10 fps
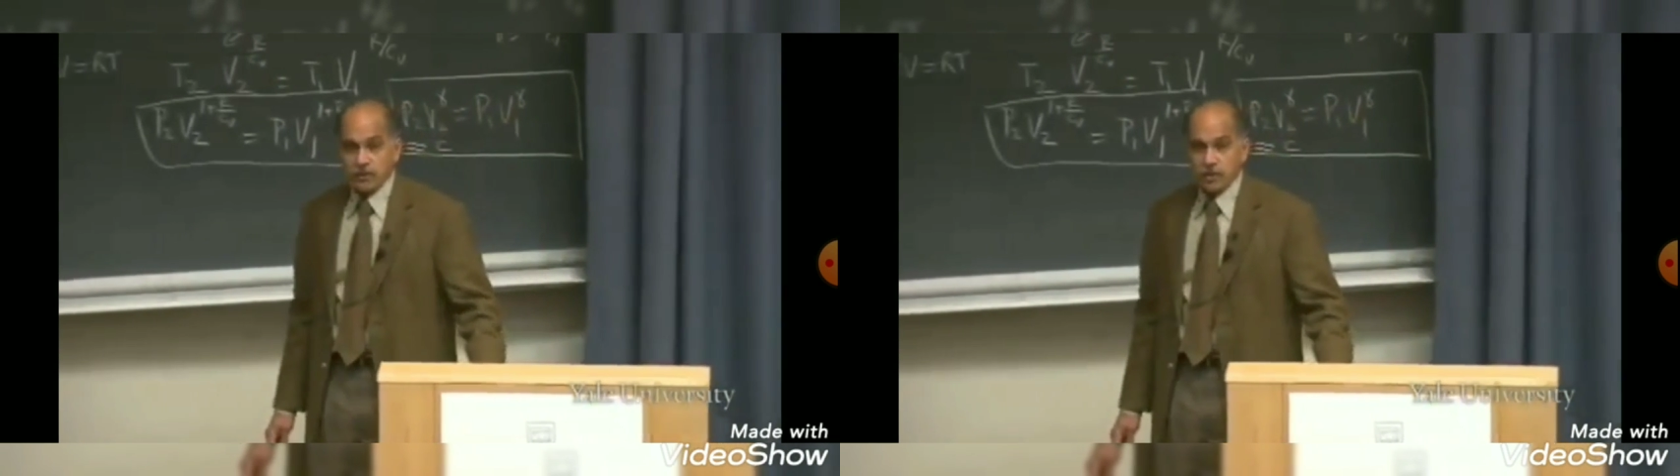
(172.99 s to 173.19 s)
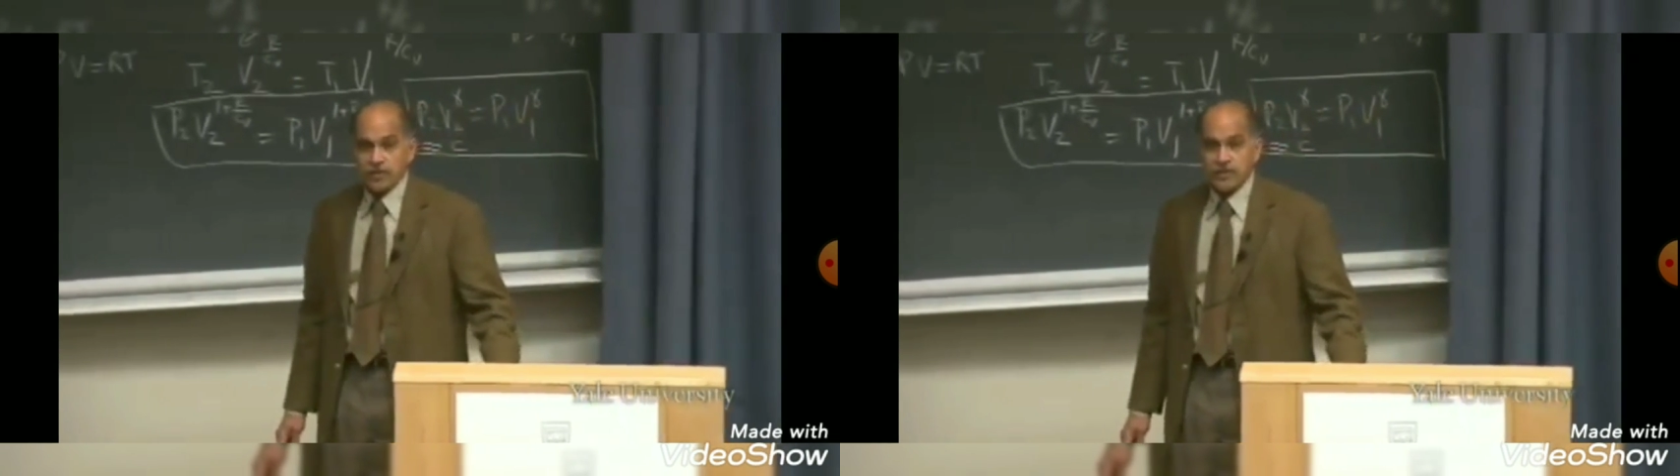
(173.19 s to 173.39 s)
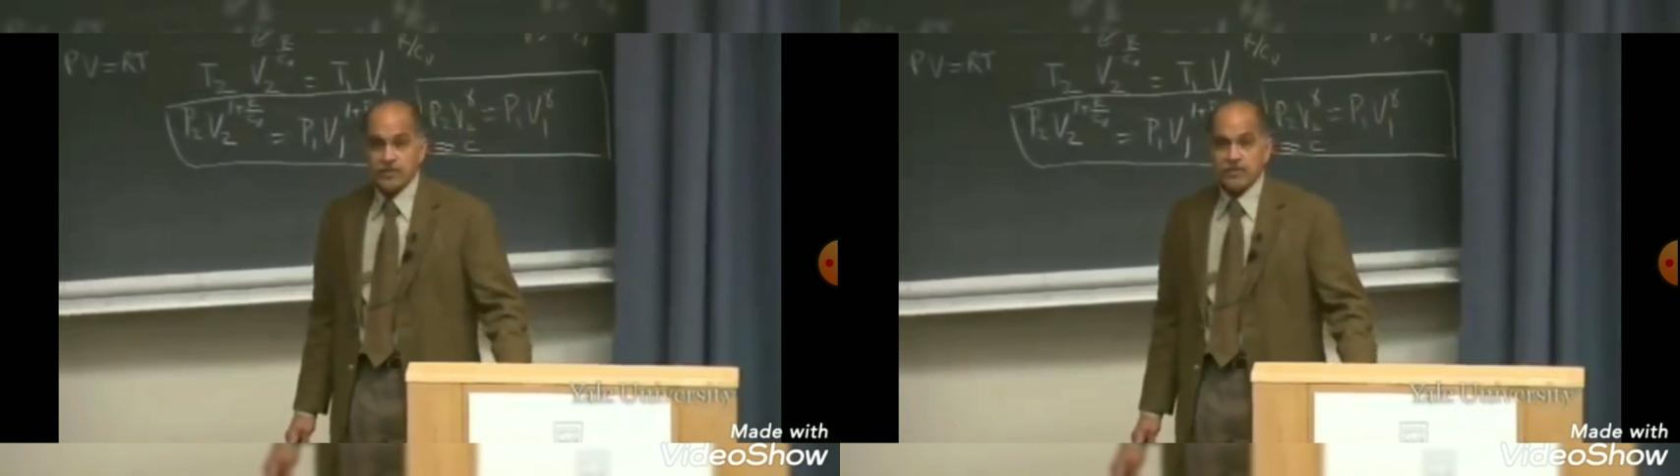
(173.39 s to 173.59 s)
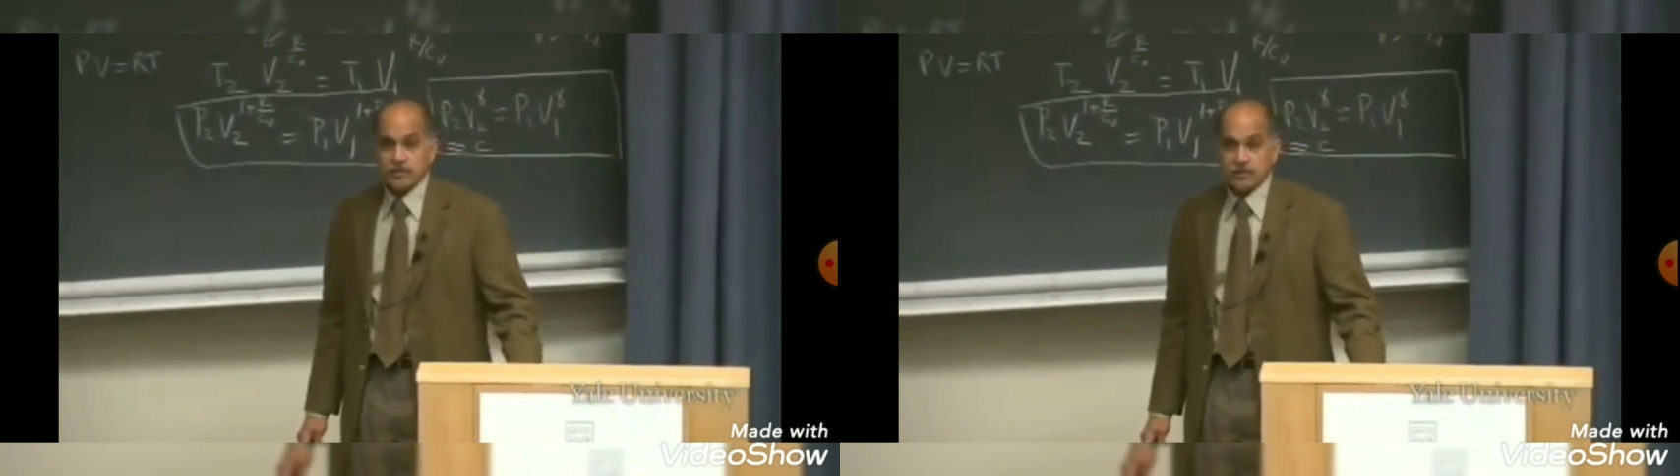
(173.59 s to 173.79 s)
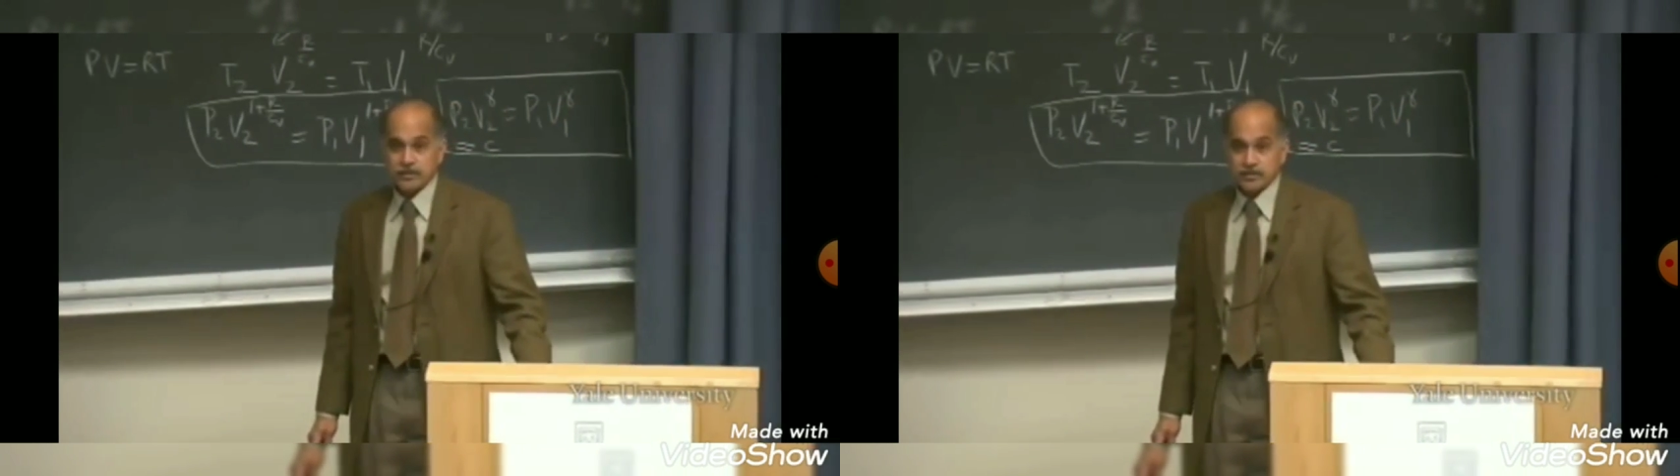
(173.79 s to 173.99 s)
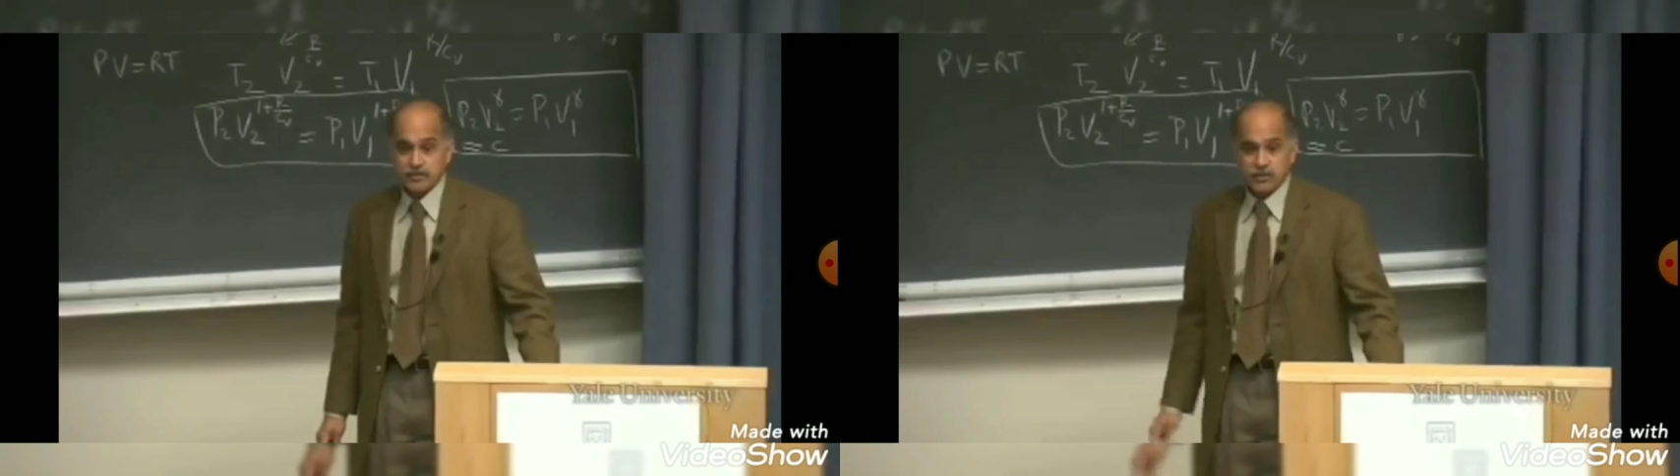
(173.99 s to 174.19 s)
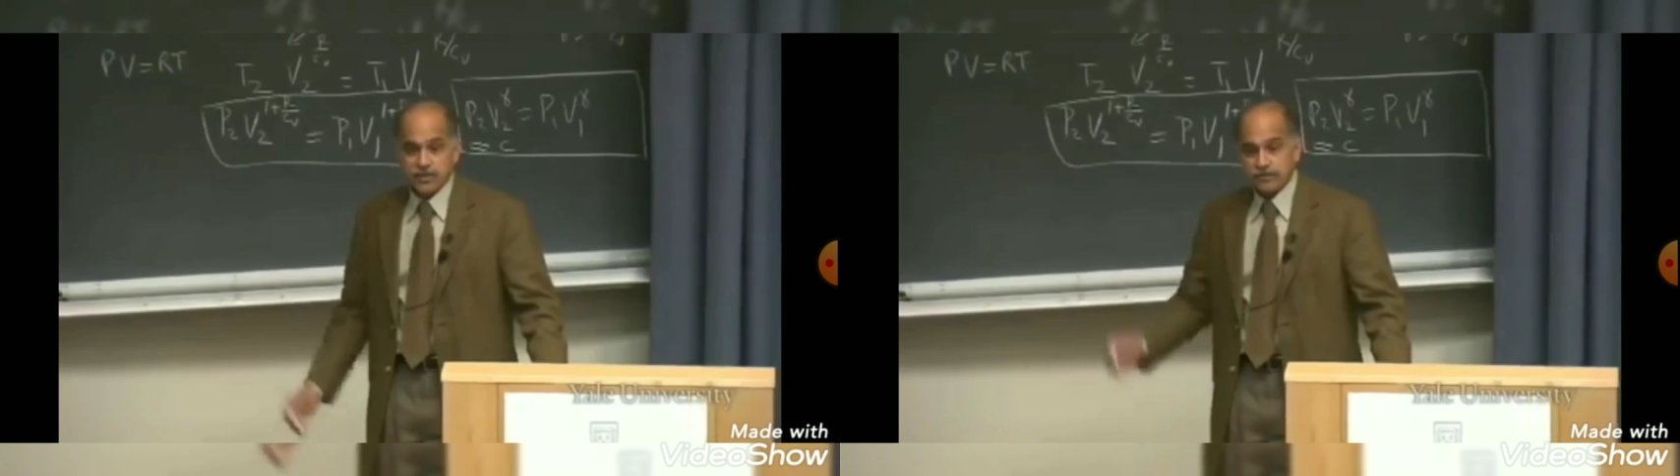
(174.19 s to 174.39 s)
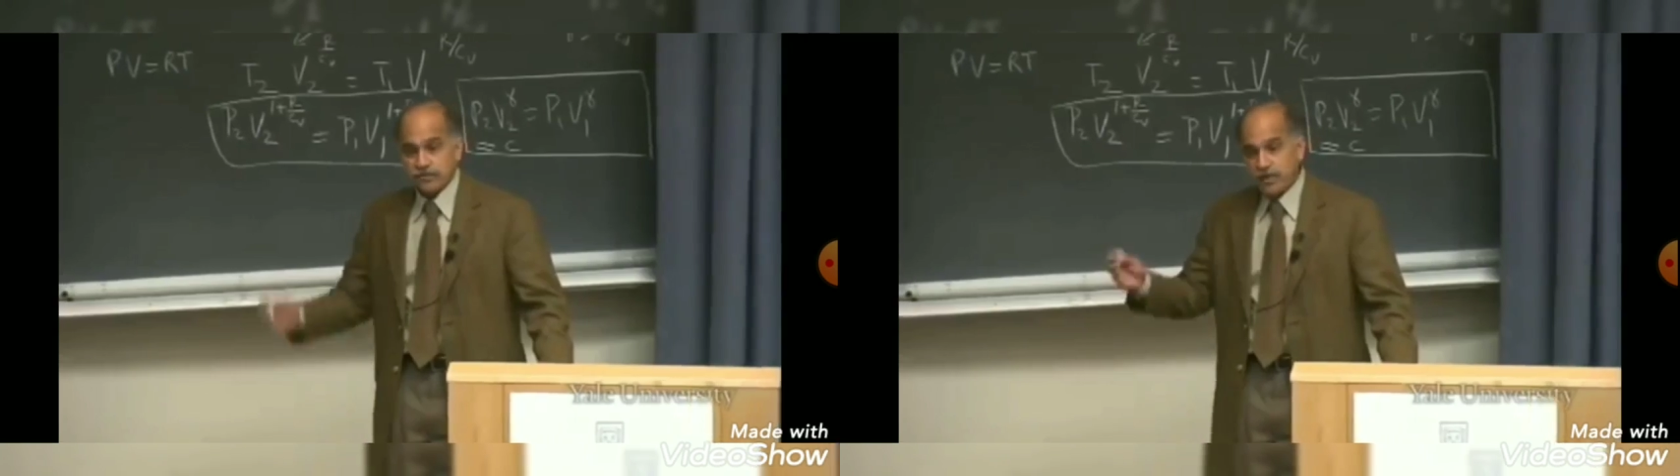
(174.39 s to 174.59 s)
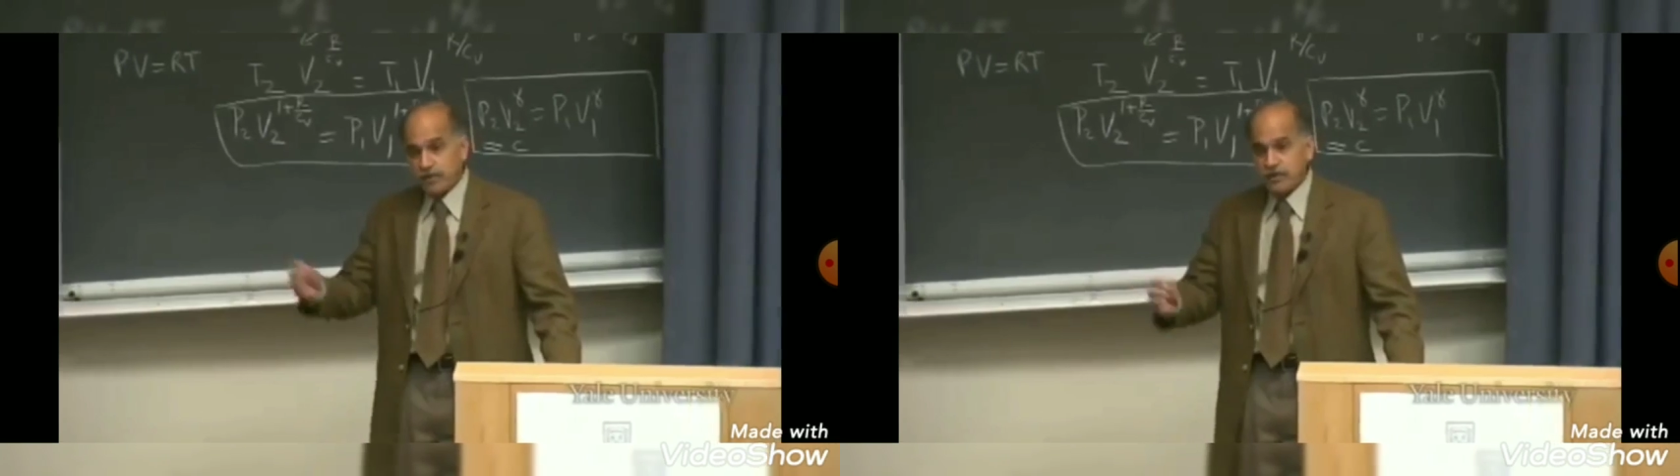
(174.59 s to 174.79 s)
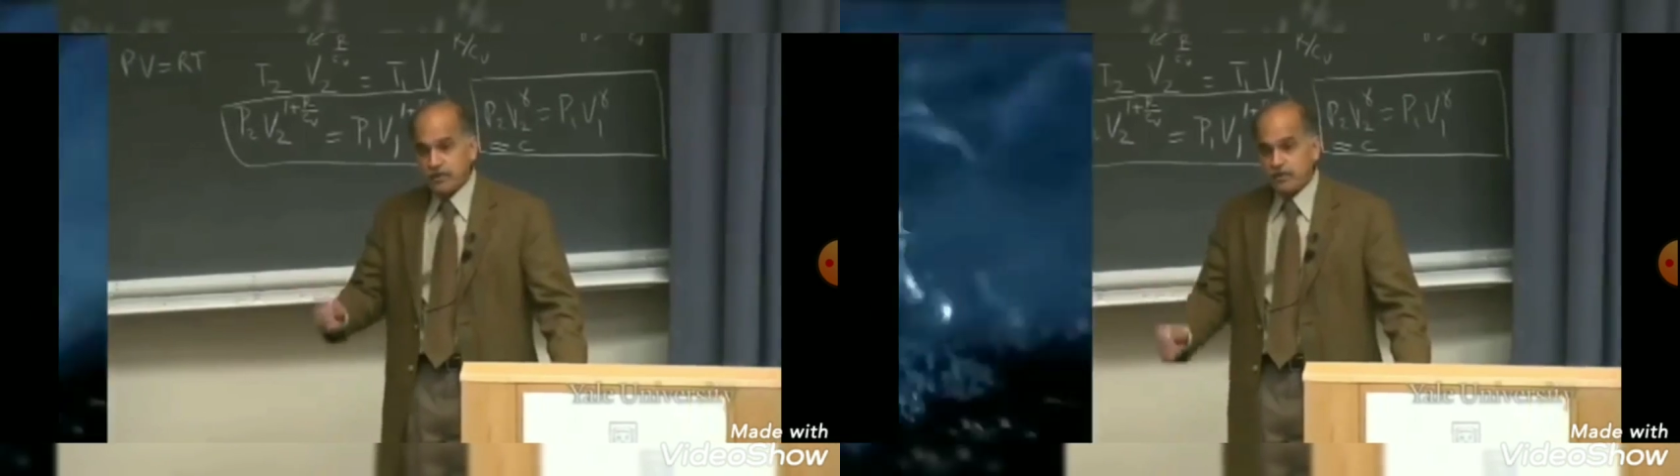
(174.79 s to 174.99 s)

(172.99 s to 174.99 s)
always increase. You don't have to write it